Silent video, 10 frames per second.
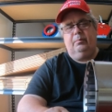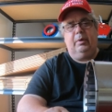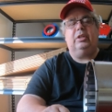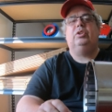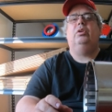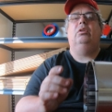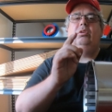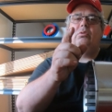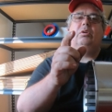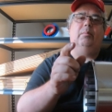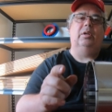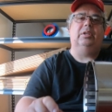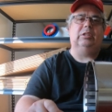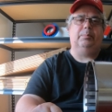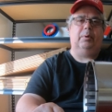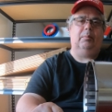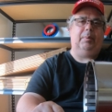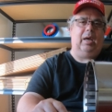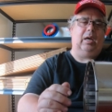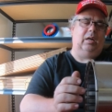Make sure you use a multi-spring
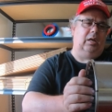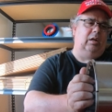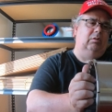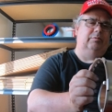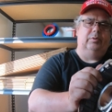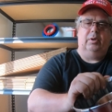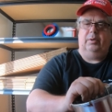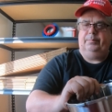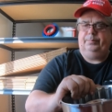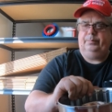pack on a 904.